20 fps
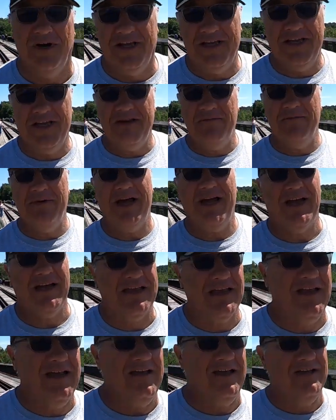Well, he getting
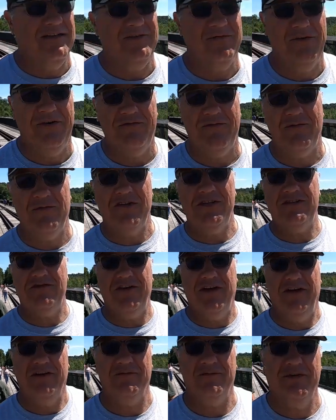back, yeah. What if the bridge
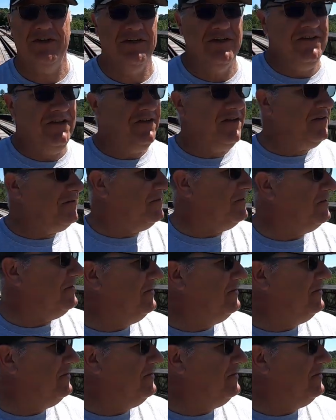fails? What are you gonna do?